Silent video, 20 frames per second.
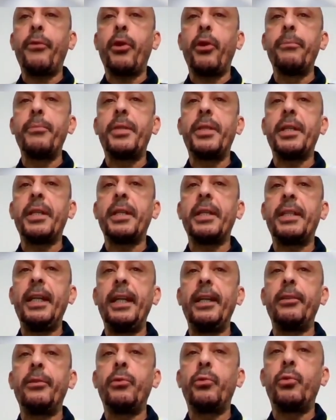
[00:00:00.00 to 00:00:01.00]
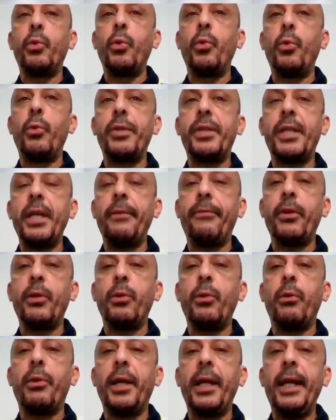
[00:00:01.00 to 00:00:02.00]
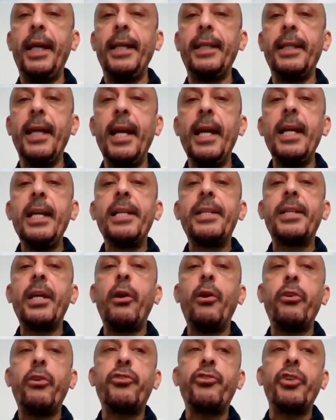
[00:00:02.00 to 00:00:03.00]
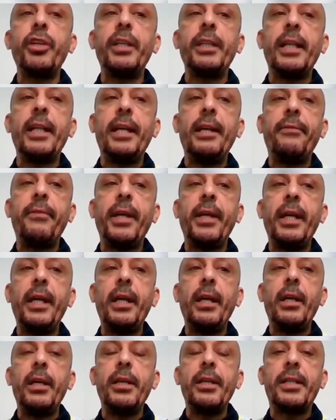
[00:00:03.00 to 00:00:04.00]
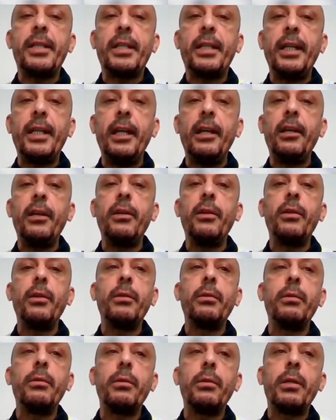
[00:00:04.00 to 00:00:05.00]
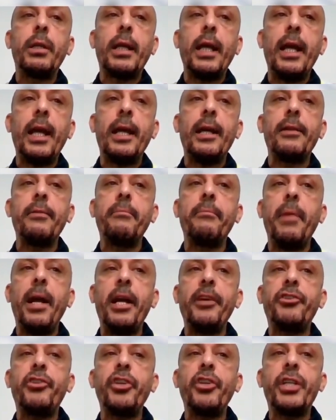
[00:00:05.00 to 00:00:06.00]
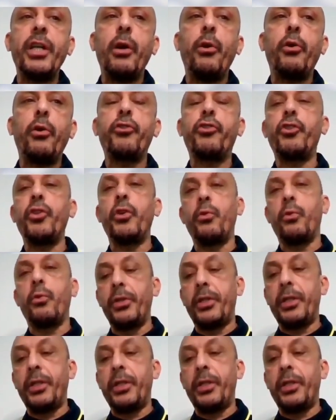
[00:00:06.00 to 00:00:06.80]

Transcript: hemoglobin from 13 to 7 or 8, the oxygen delivery still can match the